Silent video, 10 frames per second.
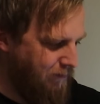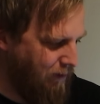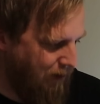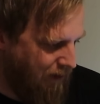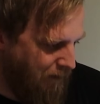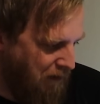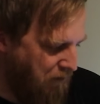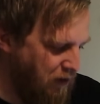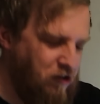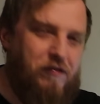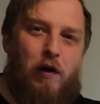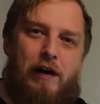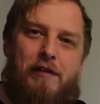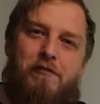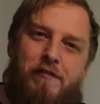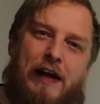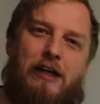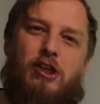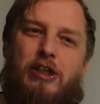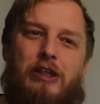you know, your fish have got an
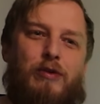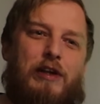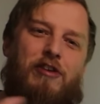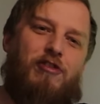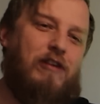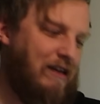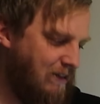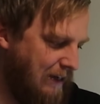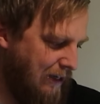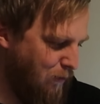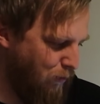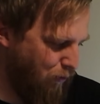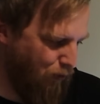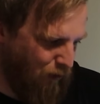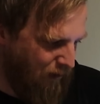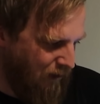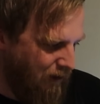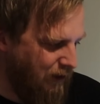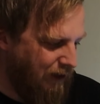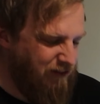infection, or they're stressed out, or,
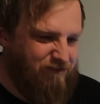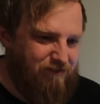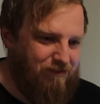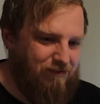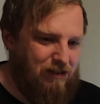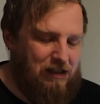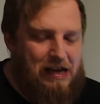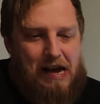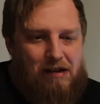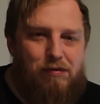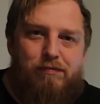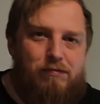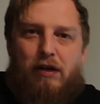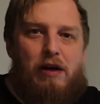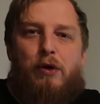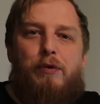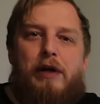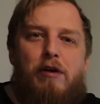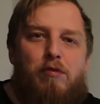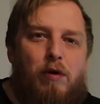you know, yeah, who
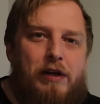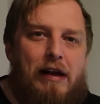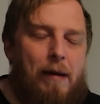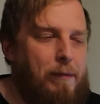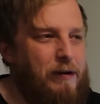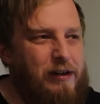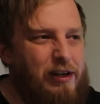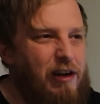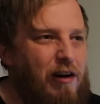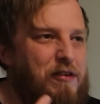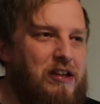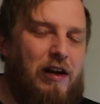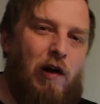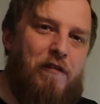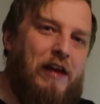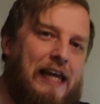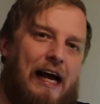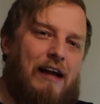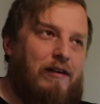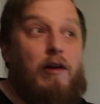knows what could happen. Obviously, a lot of the
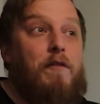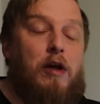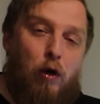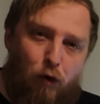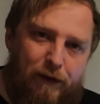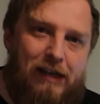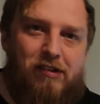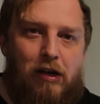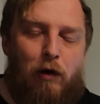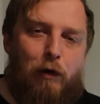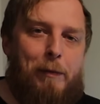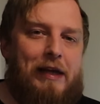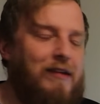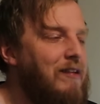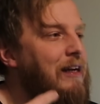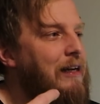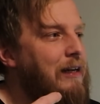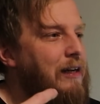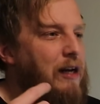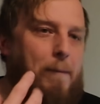chlorines and chloramines
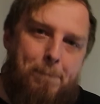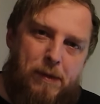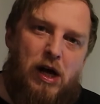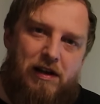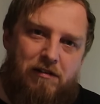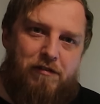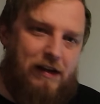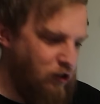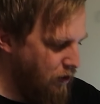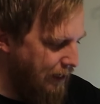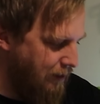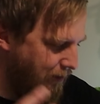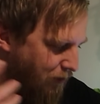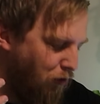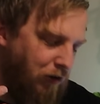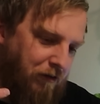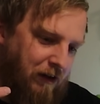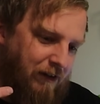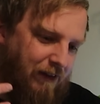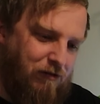can burn fish. They can
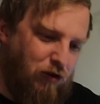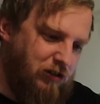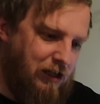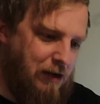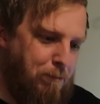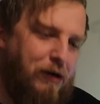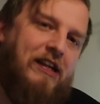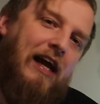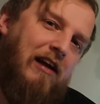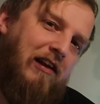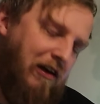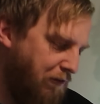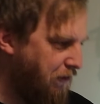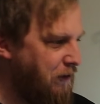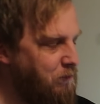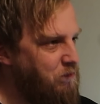they've got a protective